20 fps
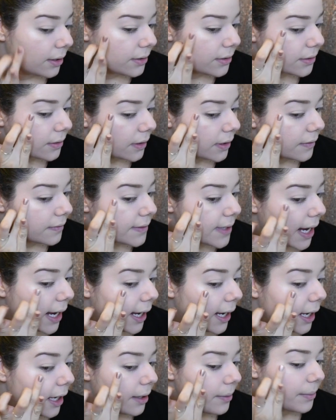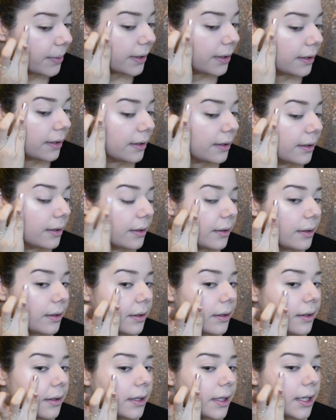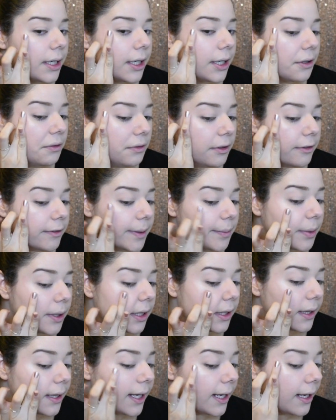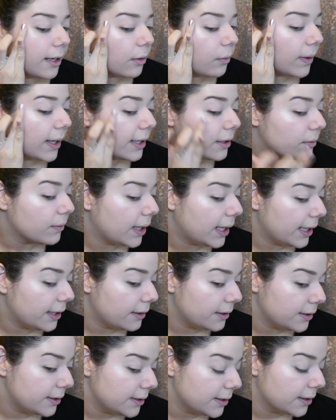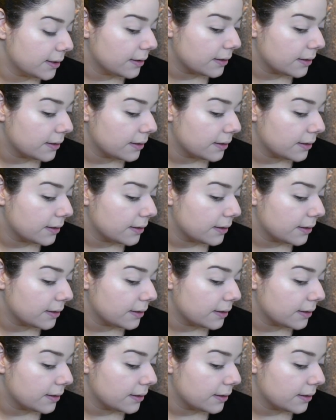sort of tap where we put that Wet n Wild.